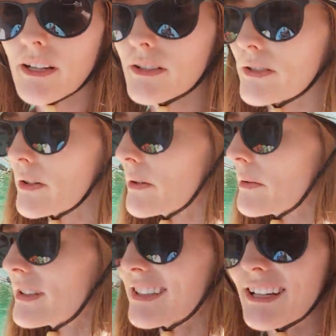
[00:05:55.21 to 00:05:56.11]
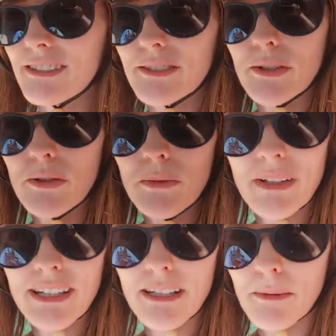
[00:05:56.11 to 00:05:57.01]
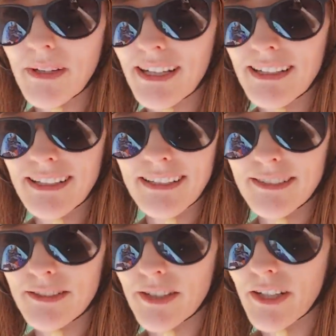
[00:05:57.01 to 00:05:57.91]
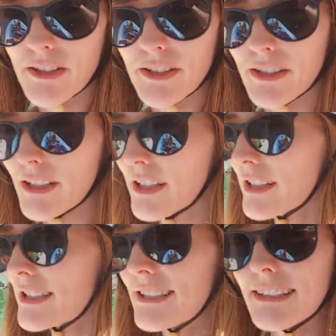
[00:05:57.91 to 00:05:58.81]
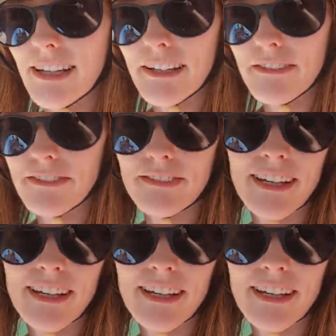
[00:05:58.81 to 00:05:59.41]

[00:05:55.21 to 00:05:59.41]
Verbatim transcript: So not too many manatees or other sea life